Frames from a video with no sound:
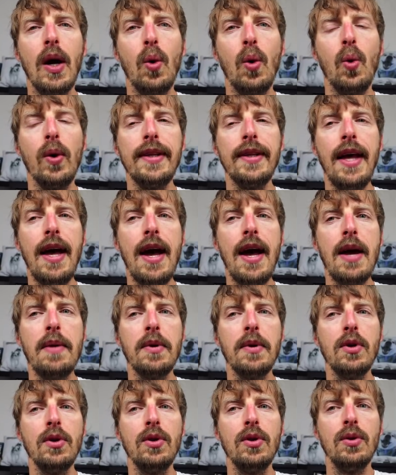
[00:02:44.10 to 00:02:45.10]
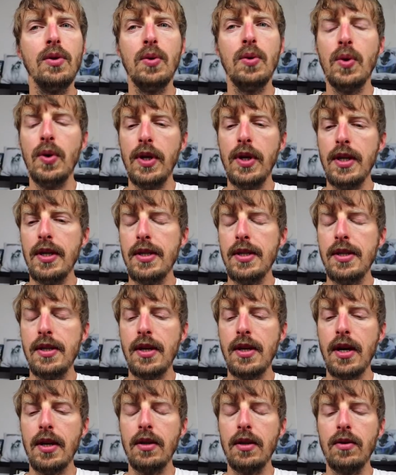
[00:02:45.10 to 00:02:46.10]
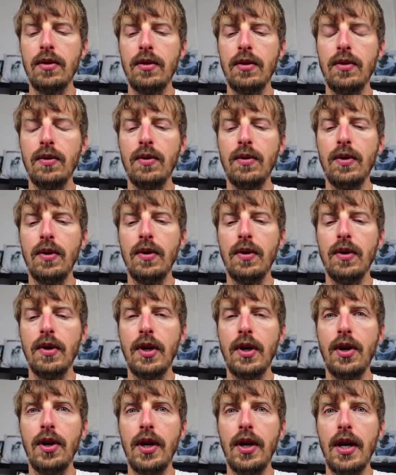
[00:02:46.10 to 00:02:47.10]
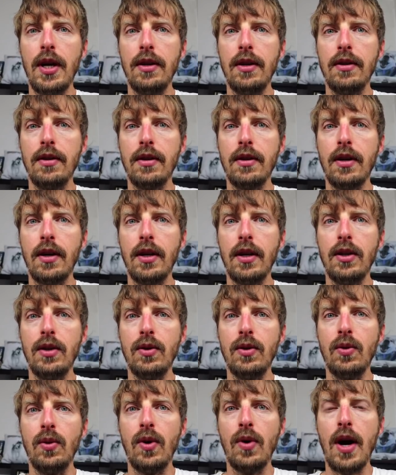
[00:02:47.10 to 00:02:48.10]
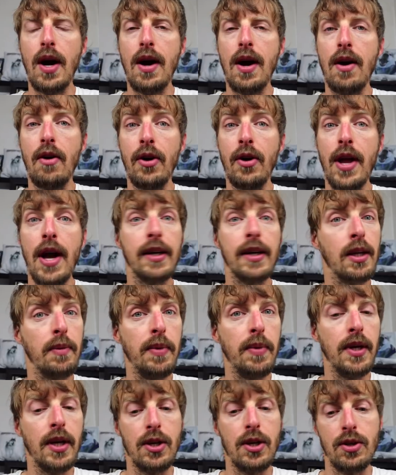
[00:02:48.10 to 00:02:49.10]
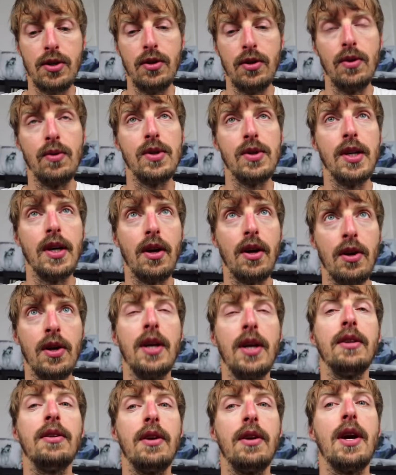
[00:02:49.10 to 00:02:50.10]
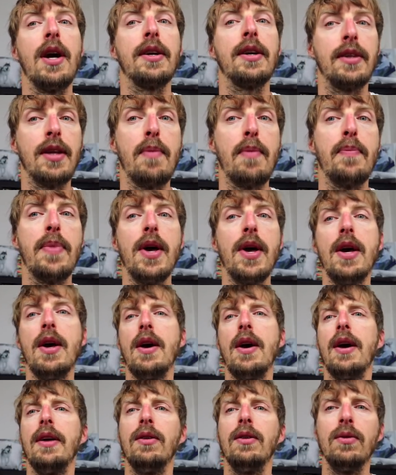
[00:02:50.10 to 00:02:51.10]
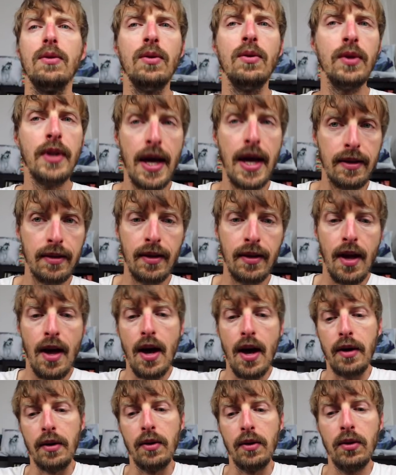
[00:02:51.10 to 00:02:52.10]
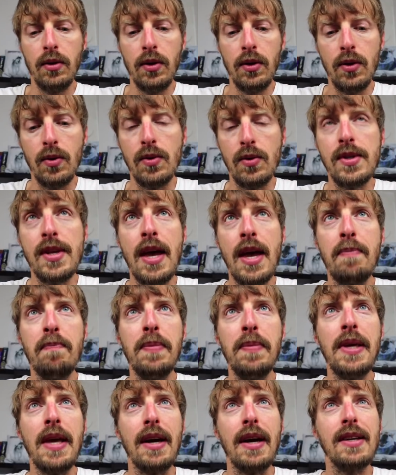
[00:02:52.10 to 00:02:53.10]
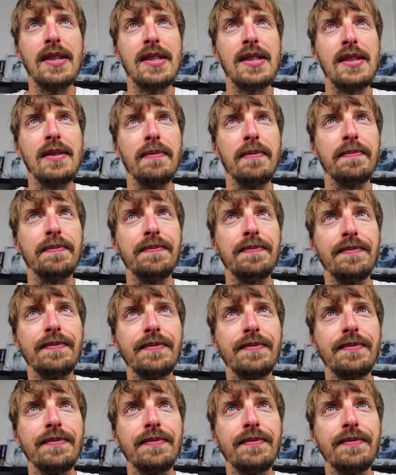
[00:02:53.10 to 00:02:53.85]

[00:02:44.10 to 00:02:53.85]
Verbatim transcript: What I'm going to do is I'm going to create a new React application using Create React App. And to do that, I'm going to use npx,